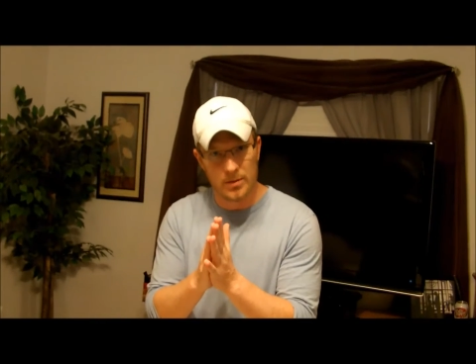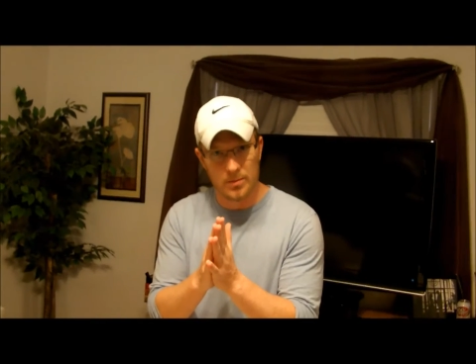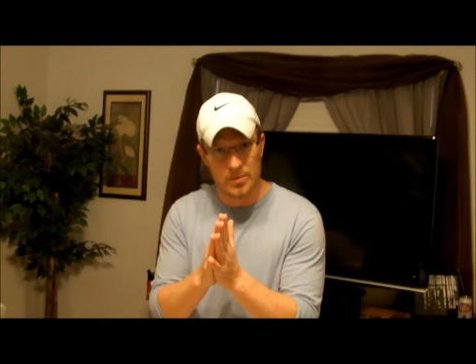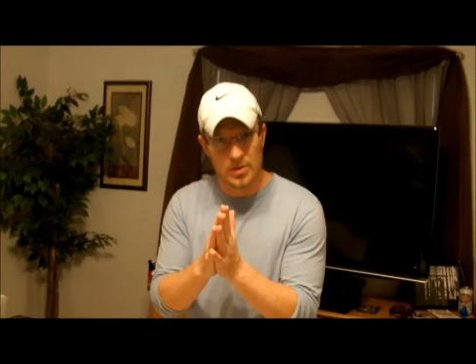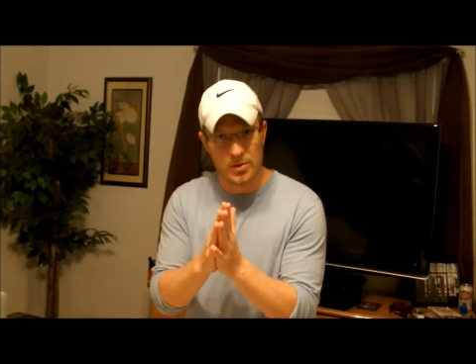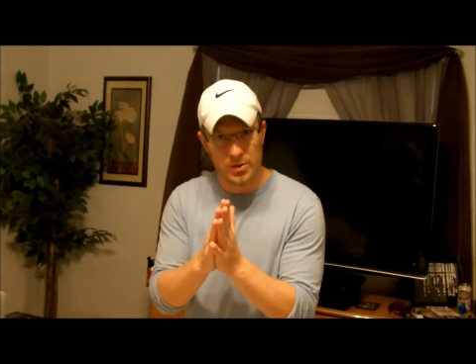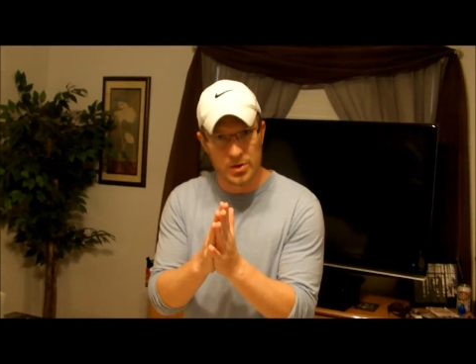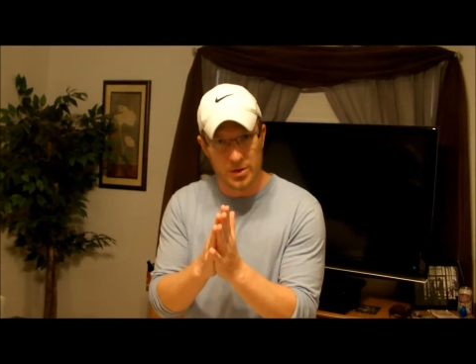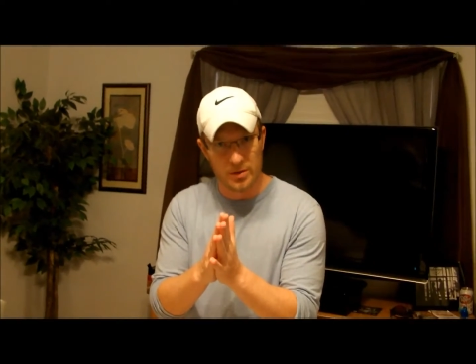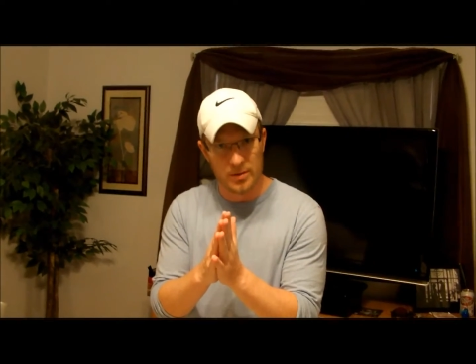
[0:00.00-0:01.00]

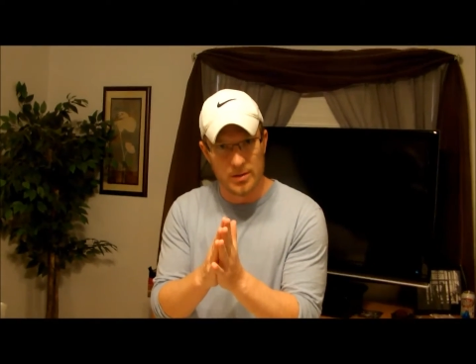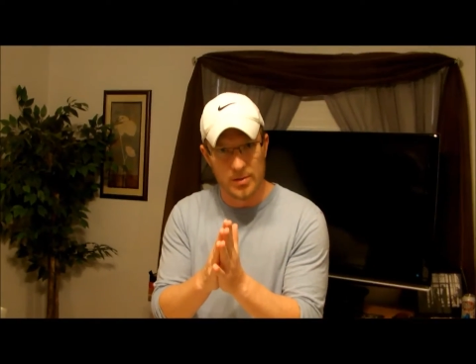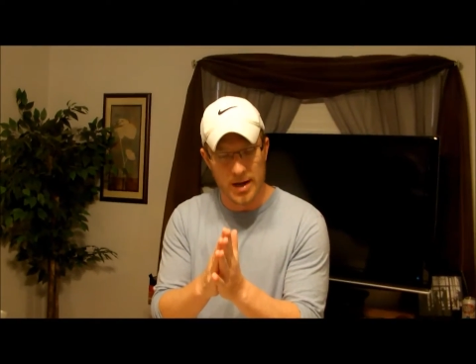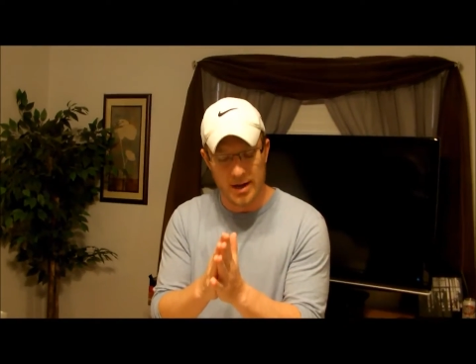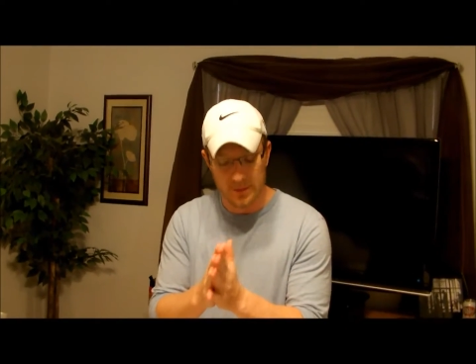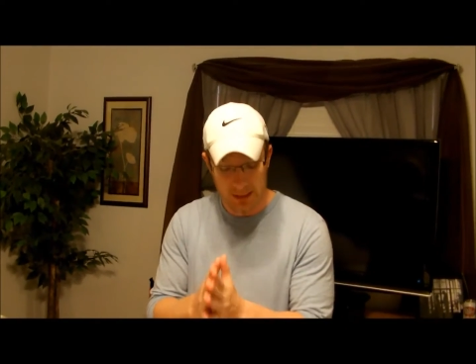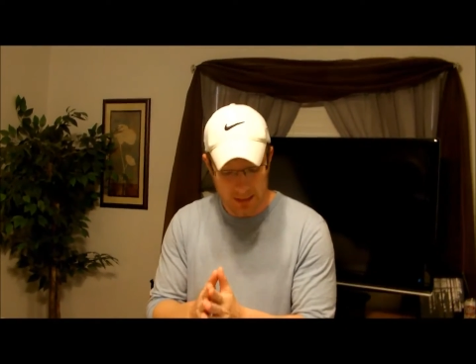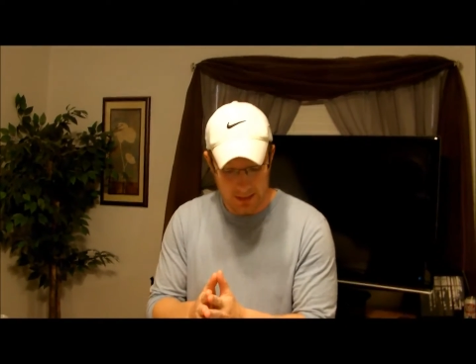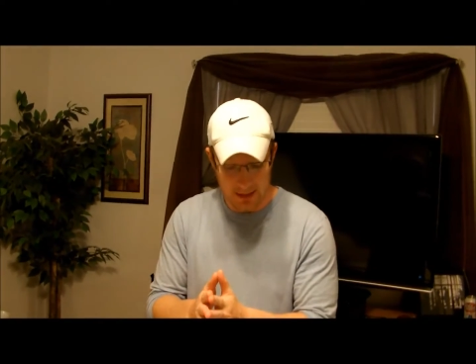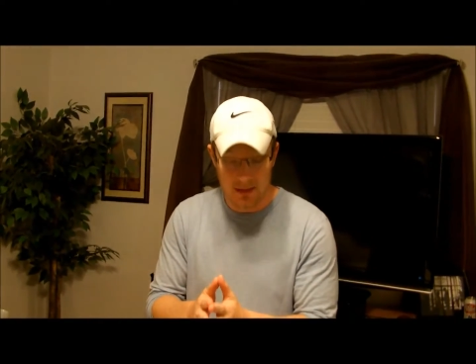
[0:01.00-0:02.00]
sutures you have,
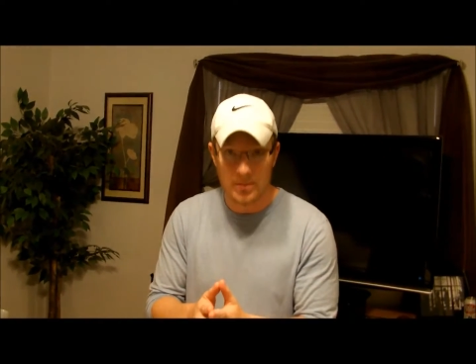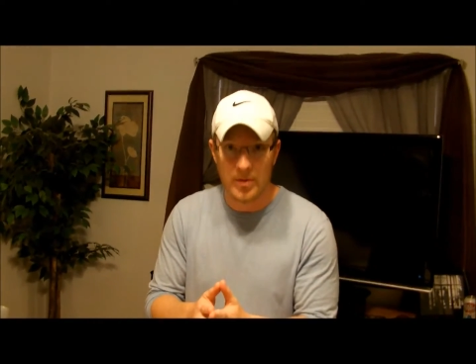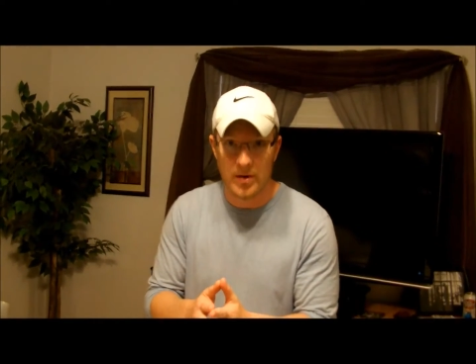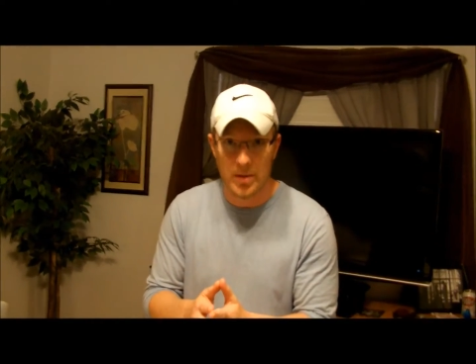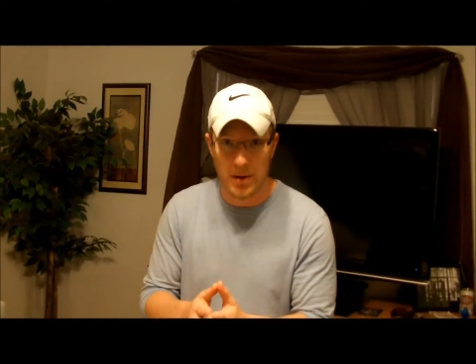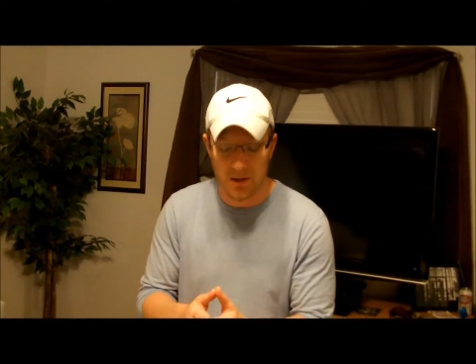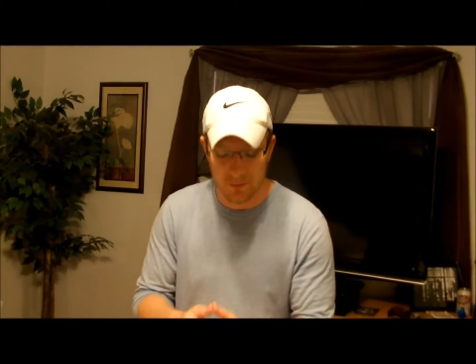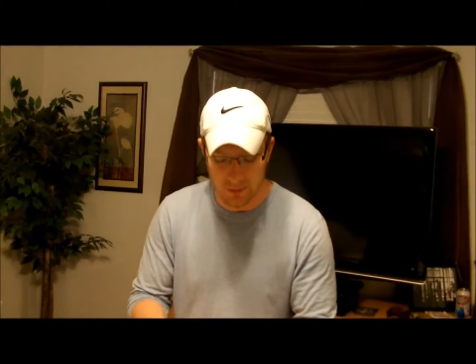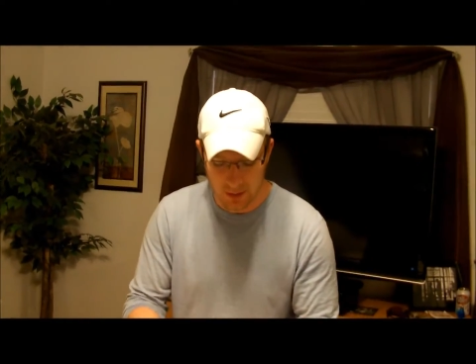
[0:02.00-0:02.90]
it's going to be very painful.